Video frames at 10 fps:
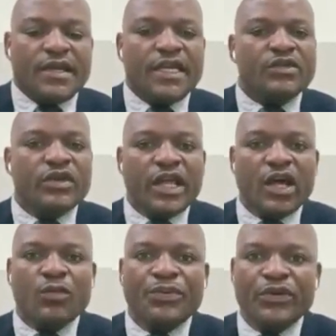it will
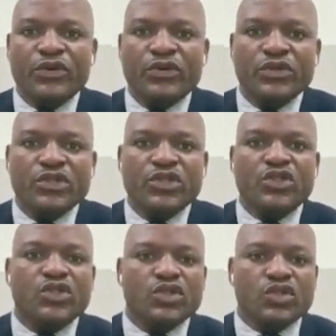help you
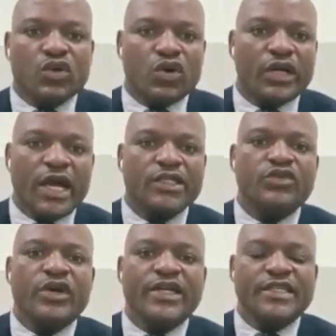to conduct
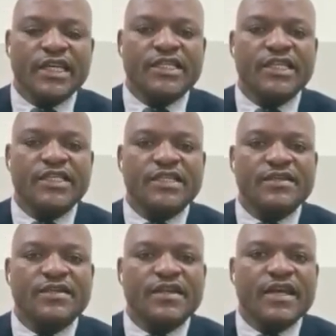your researches
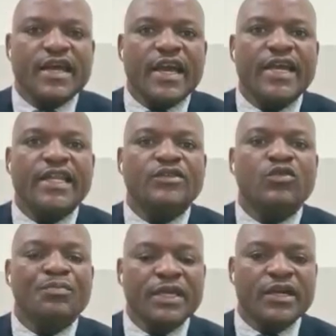and to
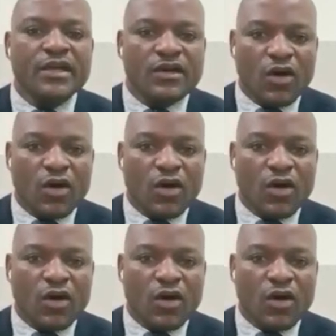be